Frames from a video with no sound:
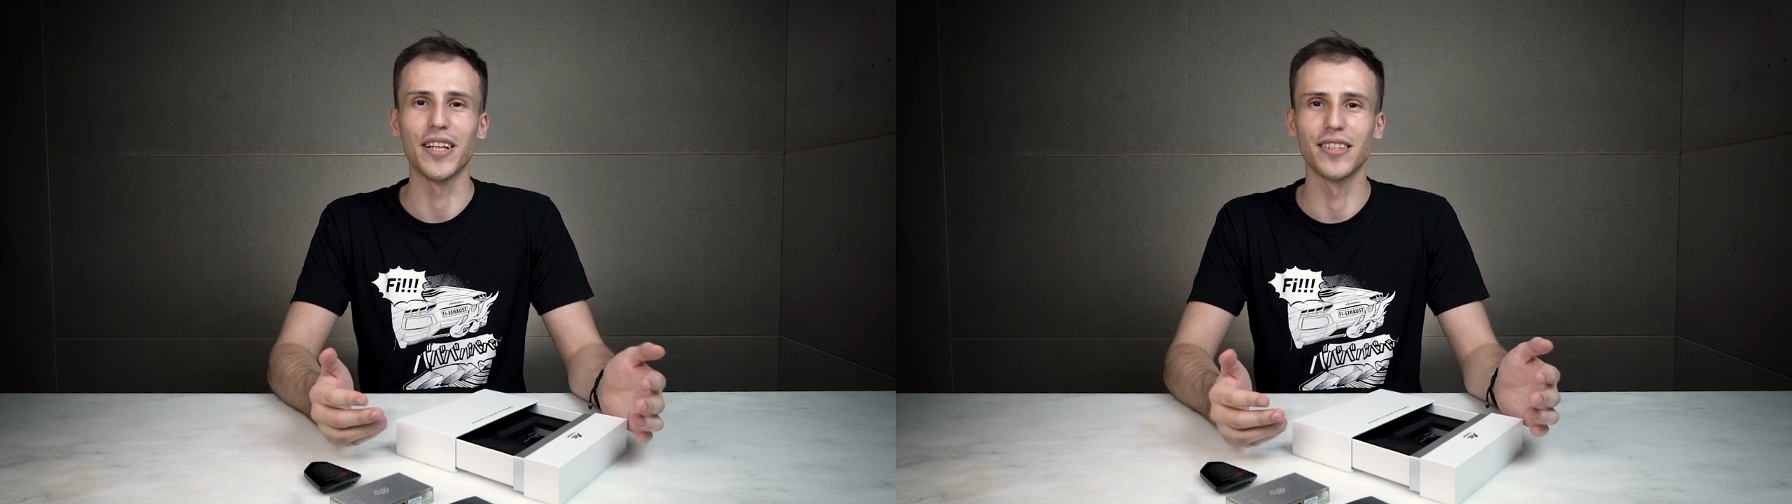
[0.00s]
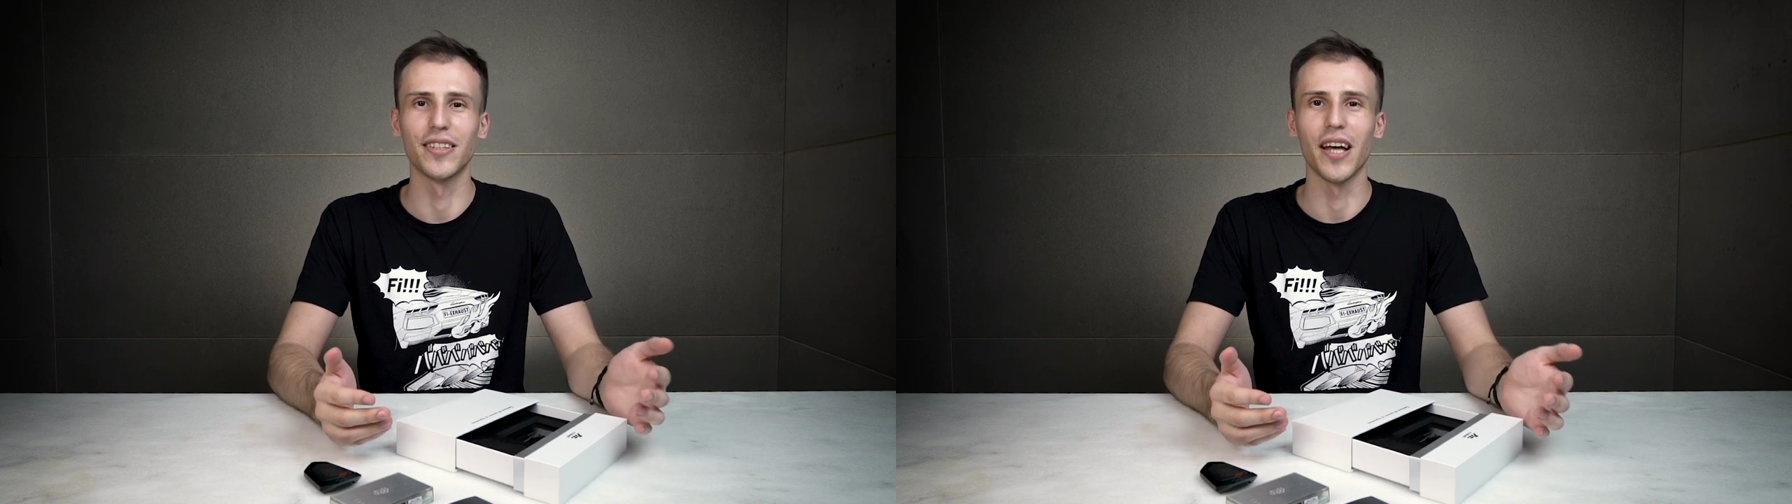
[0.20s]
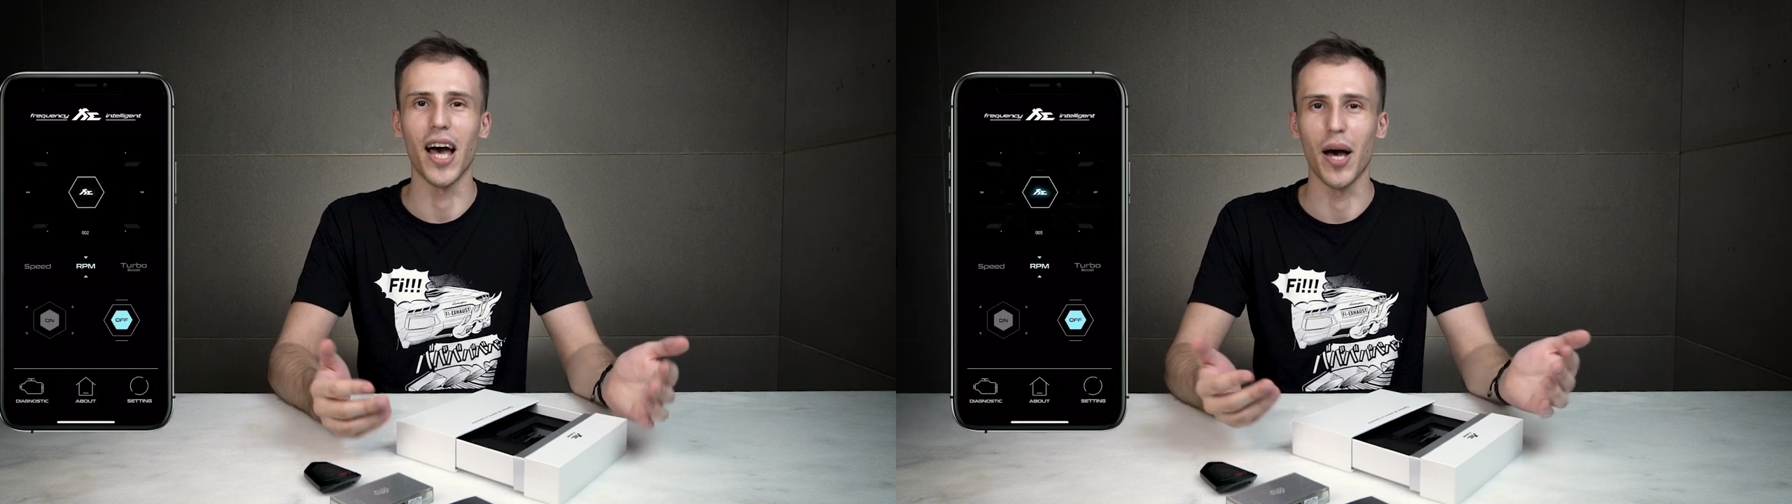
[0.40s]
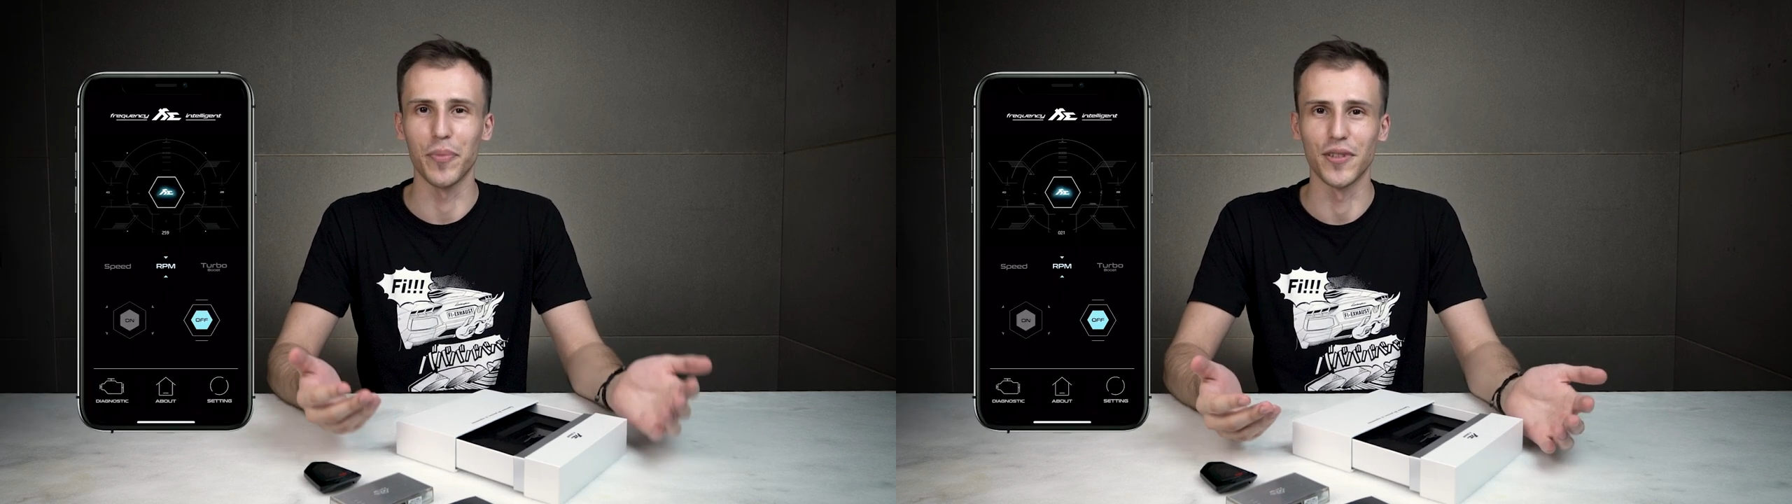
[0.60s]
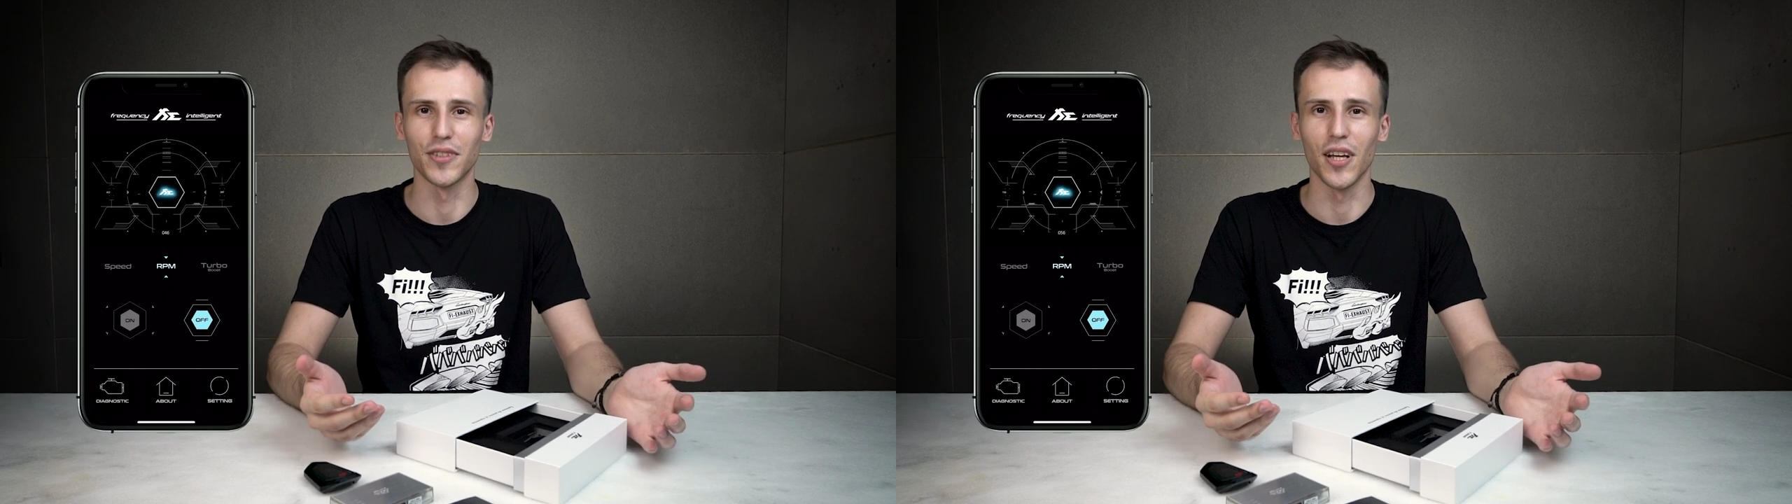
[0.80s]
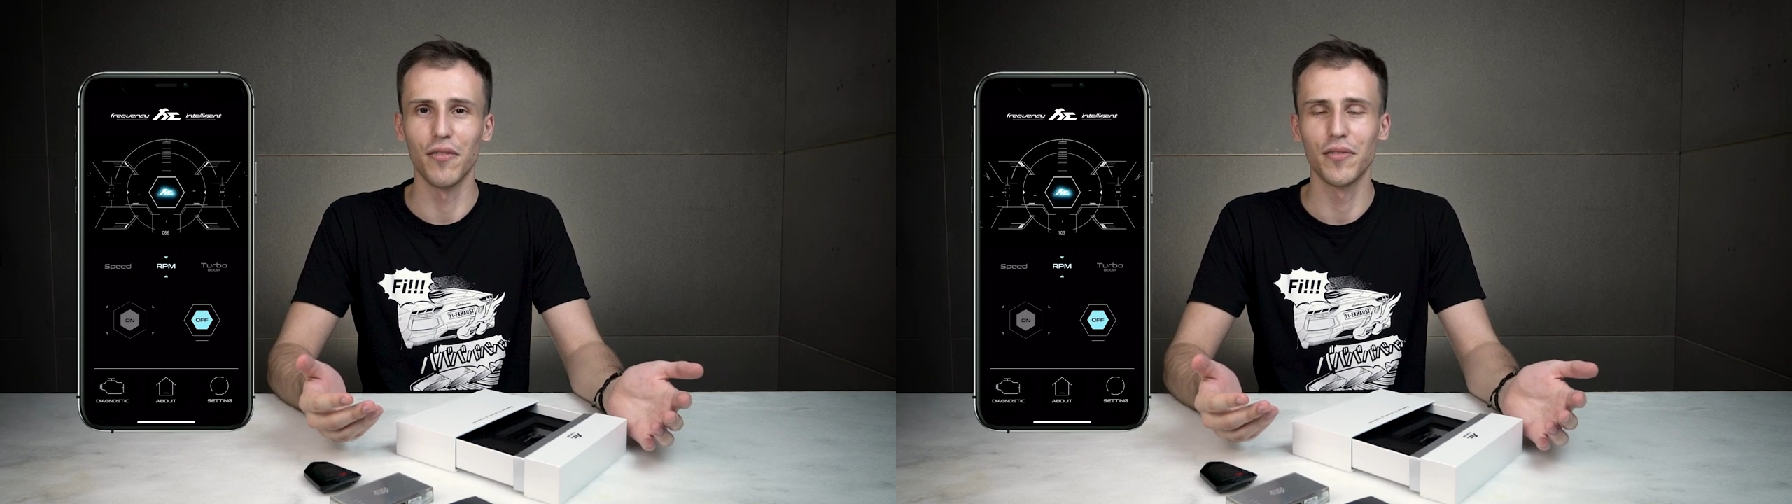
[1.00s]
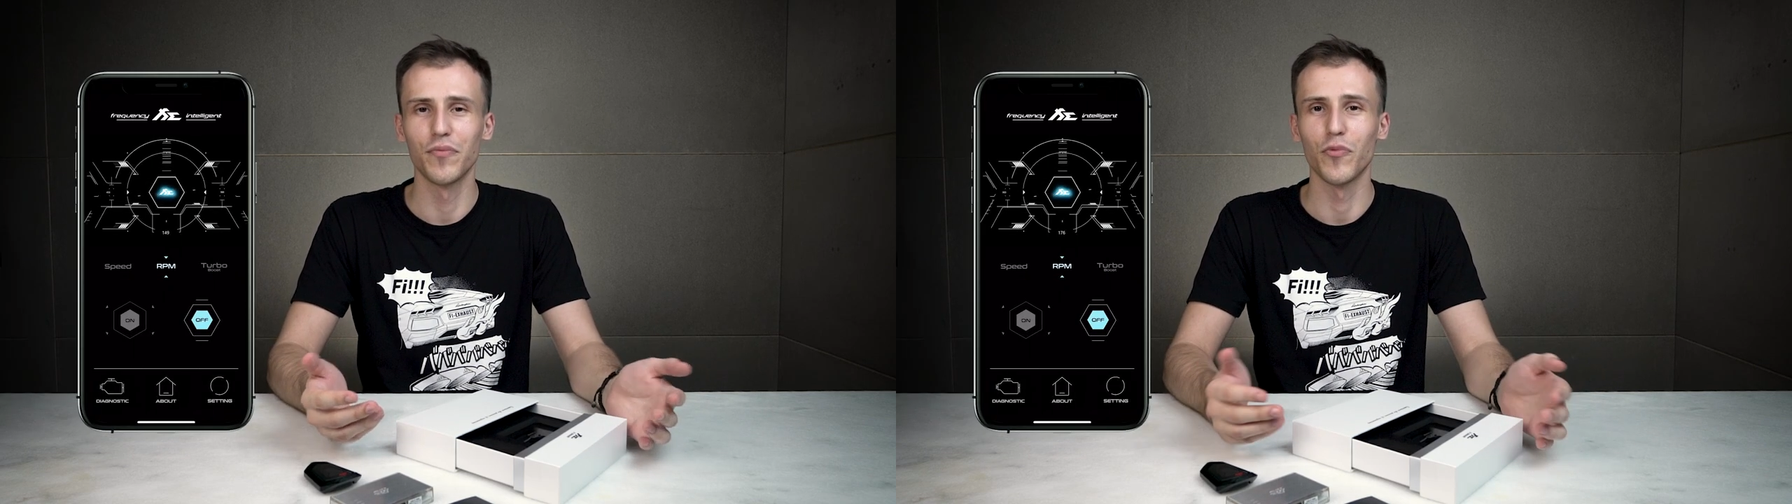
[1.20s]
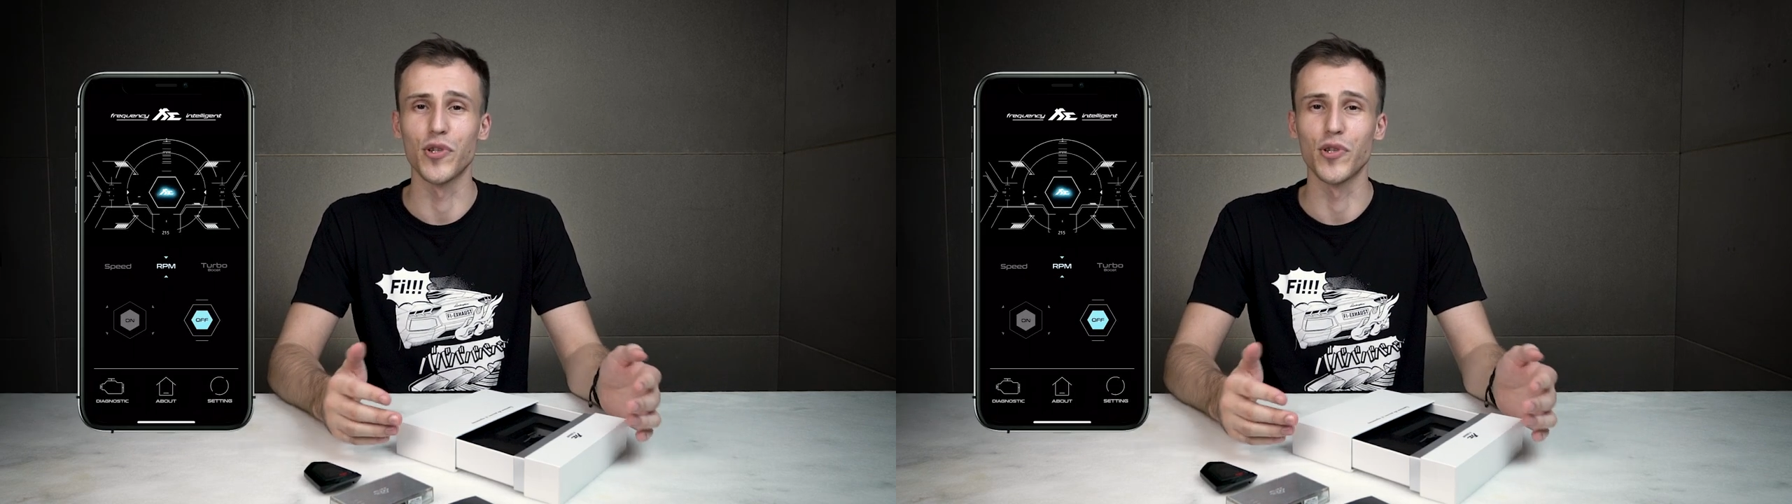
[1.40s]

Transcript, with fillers: is the app itself,